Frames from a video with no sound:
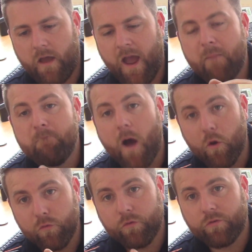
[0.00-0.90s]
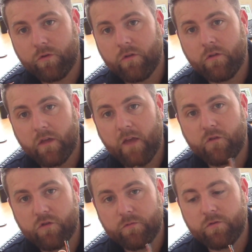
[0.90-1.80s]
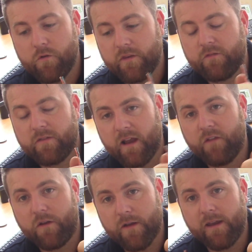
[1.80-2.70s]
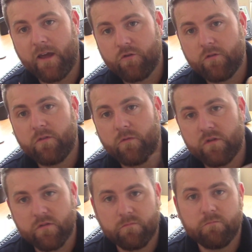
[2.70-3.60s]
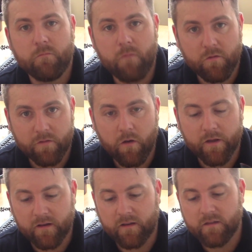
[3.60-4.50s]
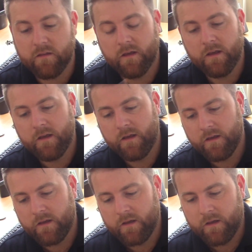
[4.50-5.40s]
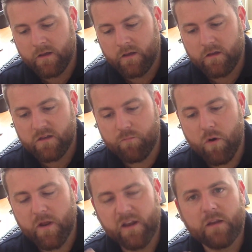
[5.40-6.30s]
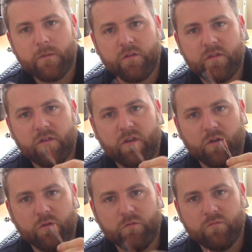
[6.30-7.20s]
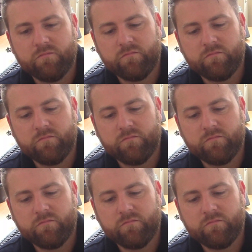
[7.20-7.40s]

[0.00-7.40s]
at most, if you're just doing this for telephone connections, which is most likely, you're probably only going to be using two.